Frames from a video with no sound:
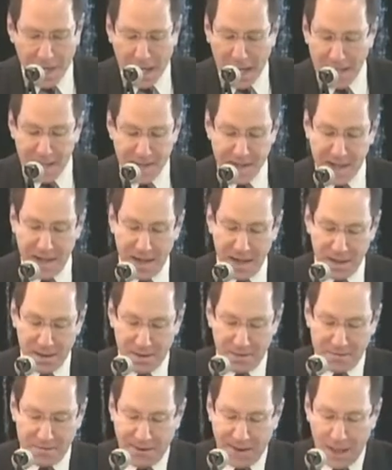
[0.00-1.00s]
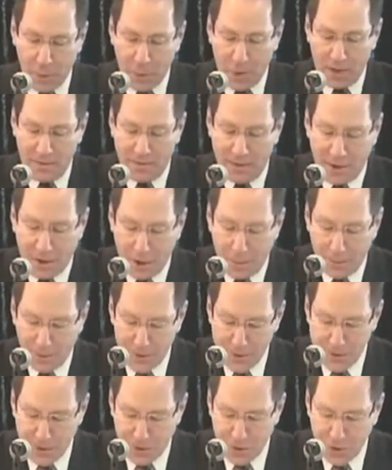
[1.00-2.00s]
I say the following
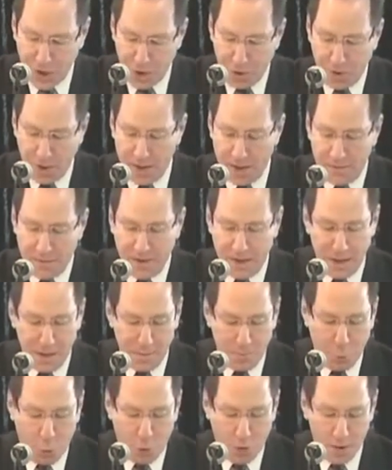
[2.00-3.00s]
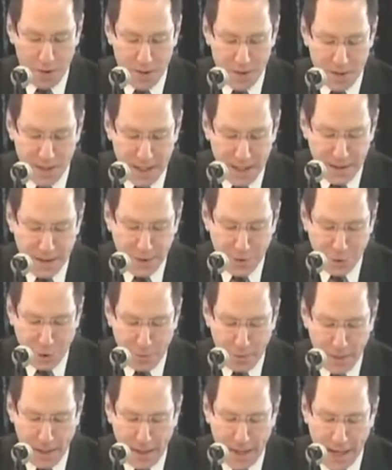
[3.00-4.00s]
variables are generally of key importance in
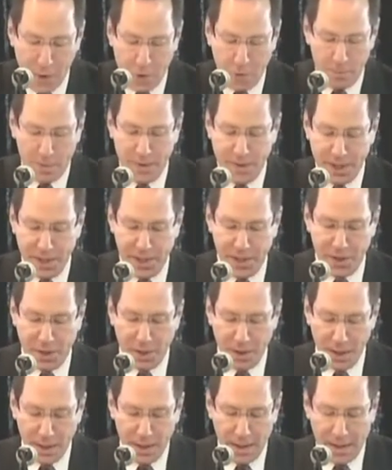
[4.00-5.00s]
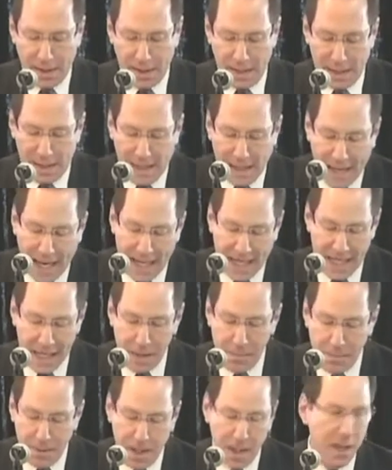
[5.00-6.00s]
determining how a particular
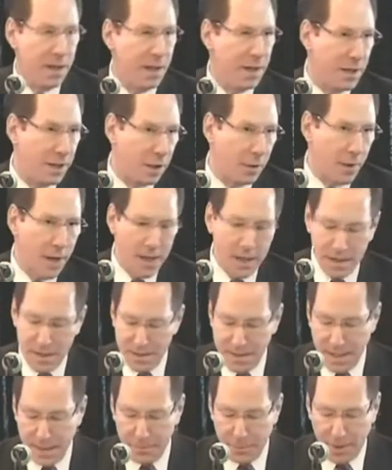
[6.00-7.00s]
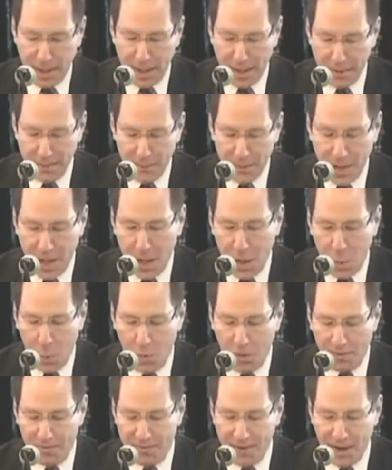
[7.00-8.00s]
IEP, integrated estate plan,
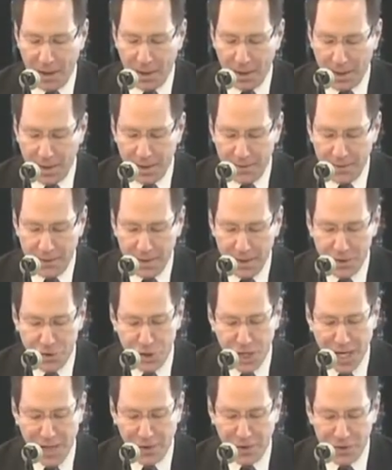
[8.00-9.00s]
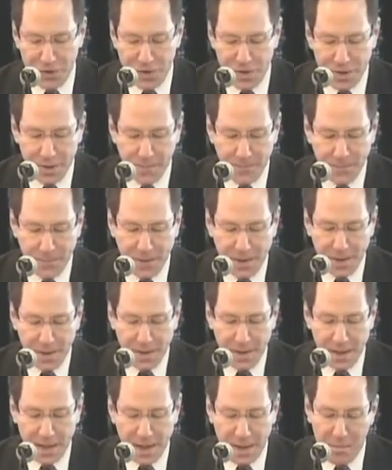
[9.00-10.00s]
will fare if challenged.
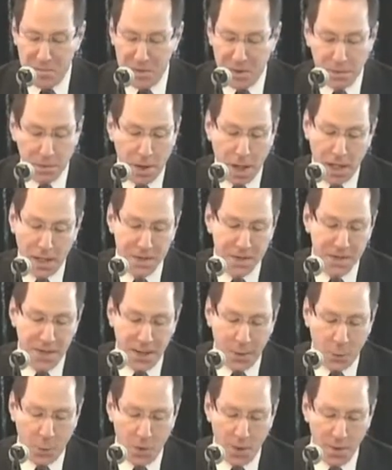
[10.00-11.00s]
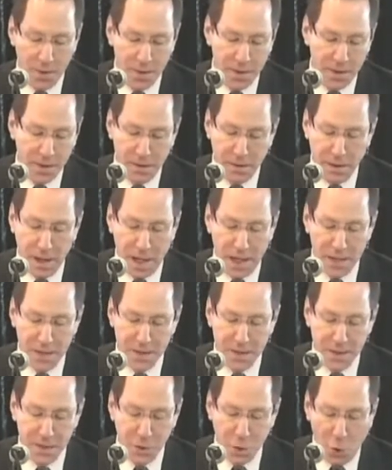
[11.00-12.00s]
The client's net worth, the
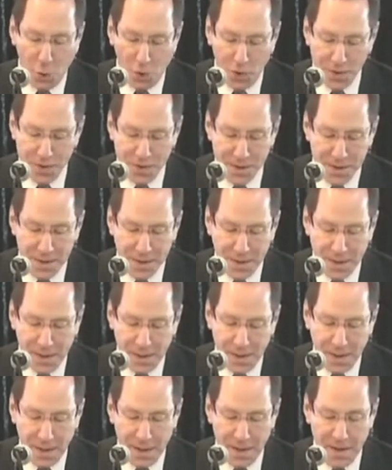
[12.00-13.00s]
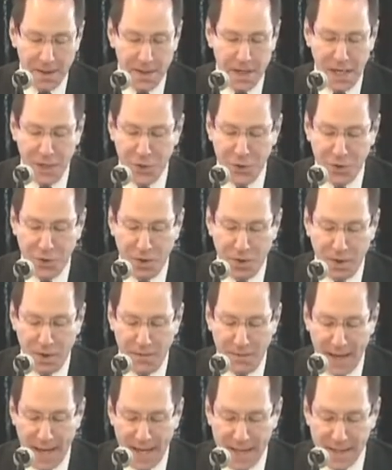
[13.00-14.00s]
client's goals, the nature
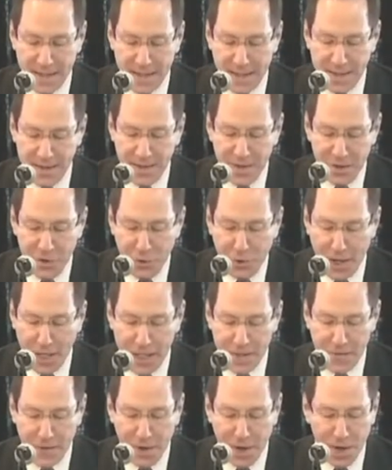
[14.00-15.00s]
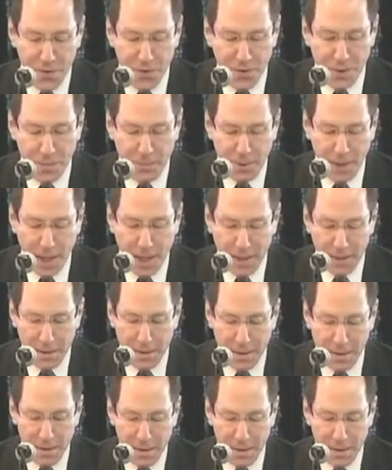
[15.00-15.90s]
of assets transferred under the plan,